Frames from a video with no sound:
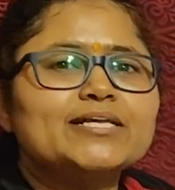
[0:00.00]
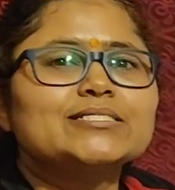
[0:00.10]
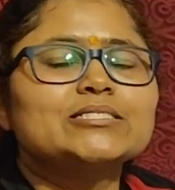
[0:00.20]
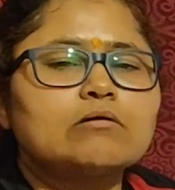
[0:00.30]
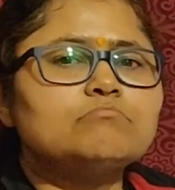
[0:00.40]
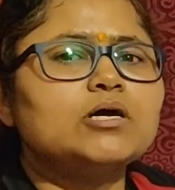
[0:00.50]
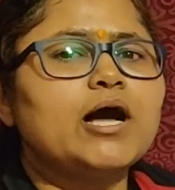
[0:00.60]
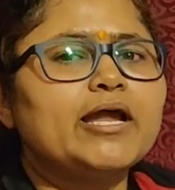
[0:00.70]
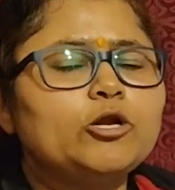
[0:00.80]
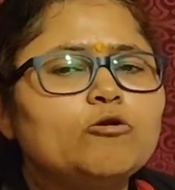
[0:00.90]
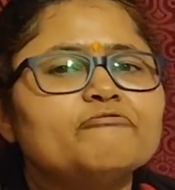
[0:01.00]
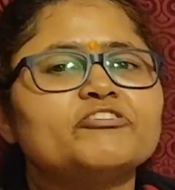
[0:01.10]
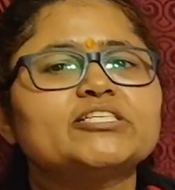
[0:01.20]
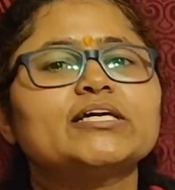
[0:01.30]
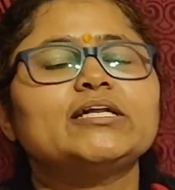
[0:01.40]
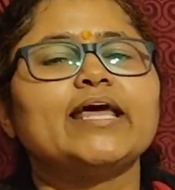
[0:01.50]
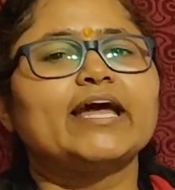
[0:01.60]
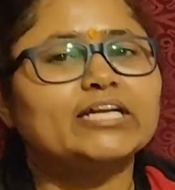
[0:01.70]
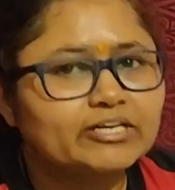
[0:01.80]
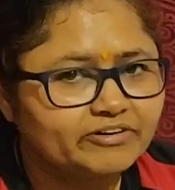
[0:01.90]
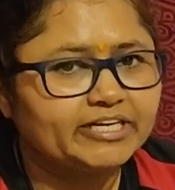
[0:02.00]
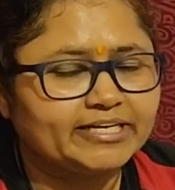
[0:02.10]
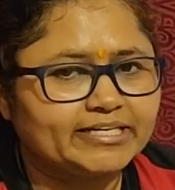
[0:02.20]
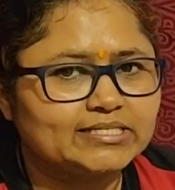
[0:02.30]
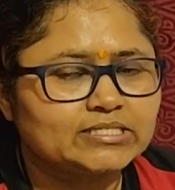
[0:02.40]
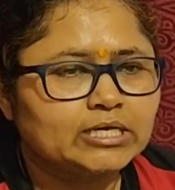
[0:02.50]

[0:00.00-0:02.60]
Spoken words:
some kind of physical activities,